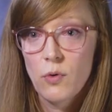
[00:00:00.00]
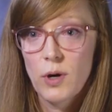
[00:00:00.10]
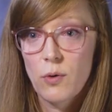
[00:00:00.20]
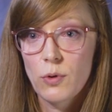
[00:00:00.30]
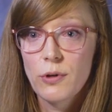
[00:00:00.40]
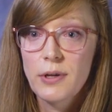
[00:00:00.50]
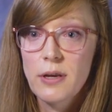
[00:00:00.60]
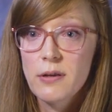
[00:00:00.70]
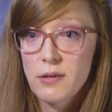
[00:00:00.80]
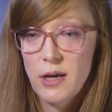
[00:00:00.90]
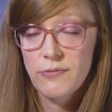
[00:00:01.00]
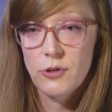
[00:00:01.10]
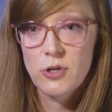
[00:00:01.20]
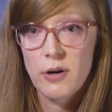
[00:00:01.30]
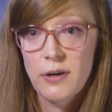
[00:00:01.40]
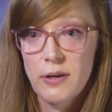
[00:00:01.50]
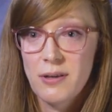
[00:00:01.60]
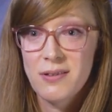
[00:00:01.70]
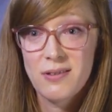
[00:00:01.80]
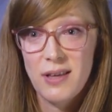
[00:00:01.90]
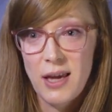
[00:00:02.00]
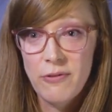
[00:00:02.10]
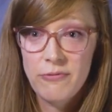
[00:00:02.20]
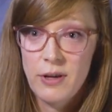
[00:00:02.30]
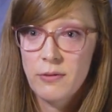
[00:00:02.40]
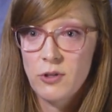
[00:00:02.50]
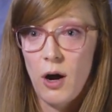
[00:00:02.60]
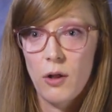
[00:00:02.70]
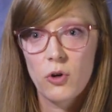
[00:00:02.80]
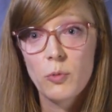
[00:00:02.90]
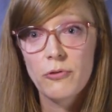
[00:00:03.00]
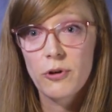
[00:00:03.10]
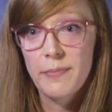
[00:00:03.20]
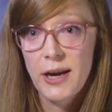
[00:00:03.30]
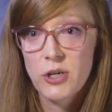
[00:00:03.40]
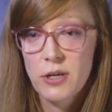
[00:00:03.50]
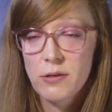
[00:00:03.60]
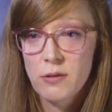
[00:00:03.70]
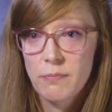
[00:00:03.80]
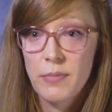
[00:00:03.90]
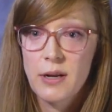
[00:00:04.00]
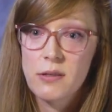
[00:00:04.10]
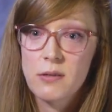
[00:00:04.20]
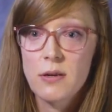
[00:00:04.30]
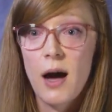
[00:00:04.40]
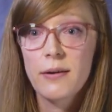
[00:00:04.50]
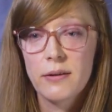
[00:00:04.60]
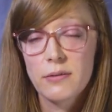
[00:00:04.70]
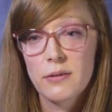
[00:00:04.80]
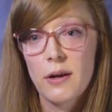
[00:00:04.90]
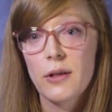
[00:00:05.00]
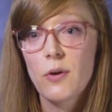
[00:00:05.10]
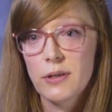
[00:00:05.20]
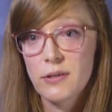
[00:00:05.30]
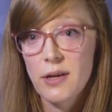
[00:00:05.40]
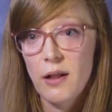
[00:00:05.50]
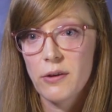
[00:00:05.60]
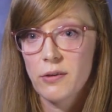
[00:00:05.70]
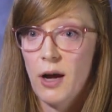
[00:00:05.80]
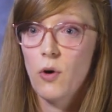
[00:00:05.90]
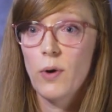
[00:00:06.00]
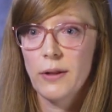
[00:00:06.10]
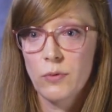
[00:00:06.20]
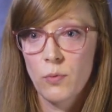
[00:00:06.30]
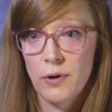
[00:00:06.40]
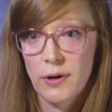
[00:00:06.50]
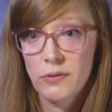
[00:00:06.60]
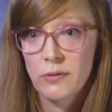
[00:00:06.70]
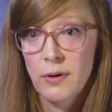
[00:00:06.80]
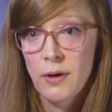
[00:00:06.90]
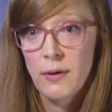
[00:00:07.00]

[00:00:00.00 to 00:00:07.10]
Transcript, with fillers: where we're looking to see if the drug is safe and tolerable for patients, but it's not necessarily going to tell us how well it works.